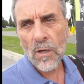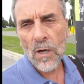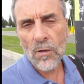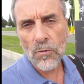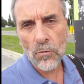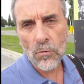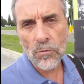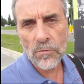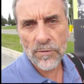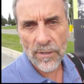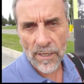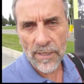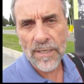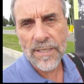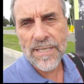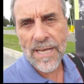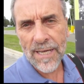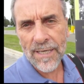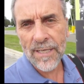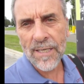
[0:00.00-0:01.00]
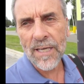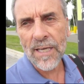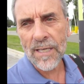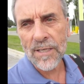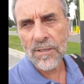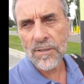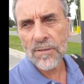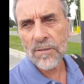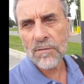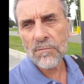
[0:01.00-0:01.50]
our own kind of
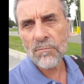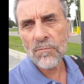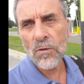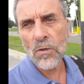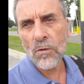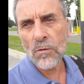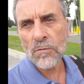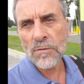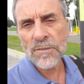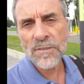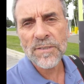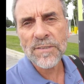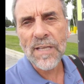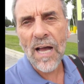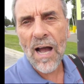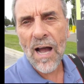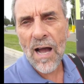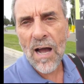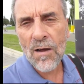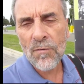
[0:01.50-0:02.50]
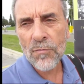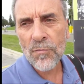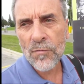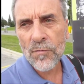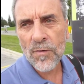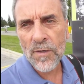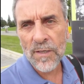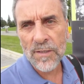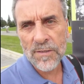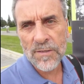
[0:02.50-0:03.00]
dedicated, staff,
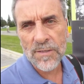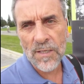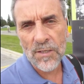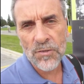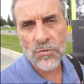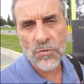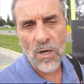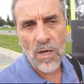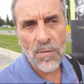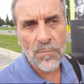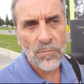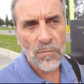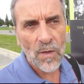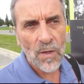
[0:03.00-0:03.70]
etc.